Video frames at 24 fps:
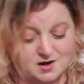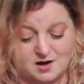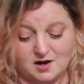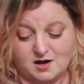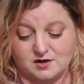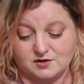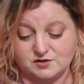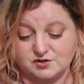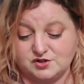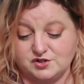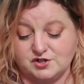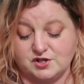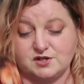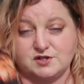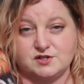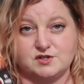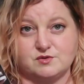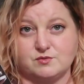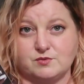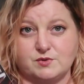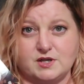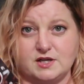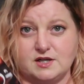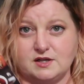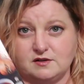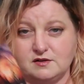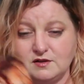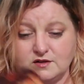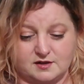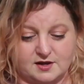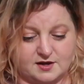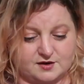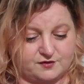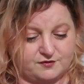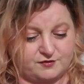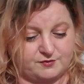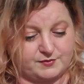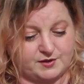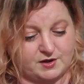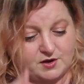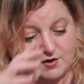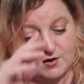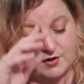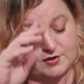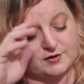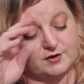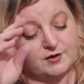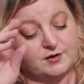I'll just read the letter from the
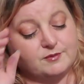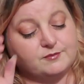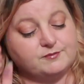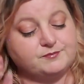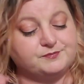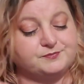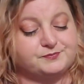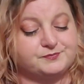author.